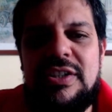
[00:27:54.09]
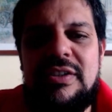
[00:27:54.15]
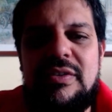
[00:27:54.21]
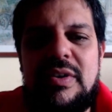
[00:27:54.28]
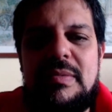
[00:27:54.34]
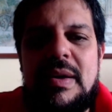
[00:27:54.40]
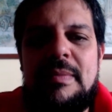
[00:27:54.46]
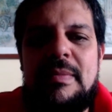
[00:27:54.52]

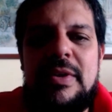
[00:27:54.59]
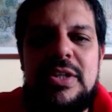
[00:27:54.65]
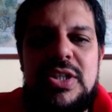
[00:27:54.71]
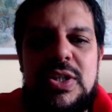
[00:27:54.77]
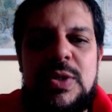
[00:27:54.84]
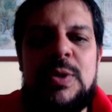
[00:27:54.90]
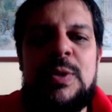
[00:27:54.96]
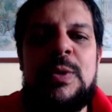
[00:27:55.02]
Remember
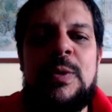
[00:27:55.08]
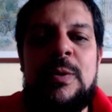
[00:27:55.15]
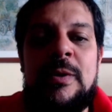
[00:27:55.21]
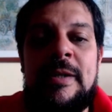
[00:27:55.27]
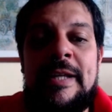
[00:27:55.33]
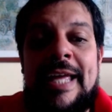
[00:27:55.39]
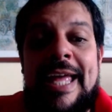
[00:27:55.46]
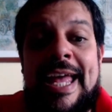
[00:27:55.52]
to
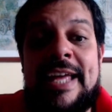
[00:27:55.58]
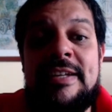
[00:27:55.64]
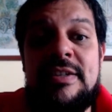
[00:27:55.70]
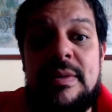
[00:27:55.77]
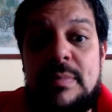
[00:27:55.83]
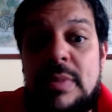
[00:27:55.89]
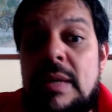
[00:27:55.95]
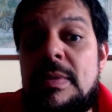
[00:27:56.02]
enter
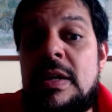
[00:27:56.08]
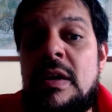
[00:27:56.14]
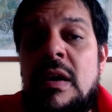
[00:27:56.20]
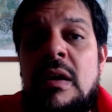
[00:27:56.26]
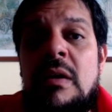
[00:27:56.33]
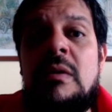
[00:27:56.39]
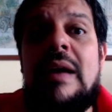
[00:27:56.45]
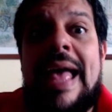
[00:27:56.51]

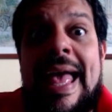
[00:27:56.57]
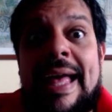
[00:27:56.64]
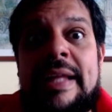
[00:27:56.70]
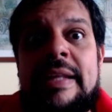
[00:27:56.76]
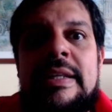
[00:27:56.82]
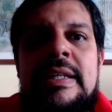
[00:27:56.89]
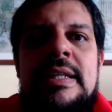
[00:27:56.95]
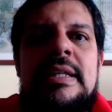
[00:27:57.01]
BBO
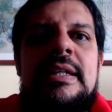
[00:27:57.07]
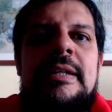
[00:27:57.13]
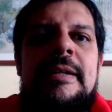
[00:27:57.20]
and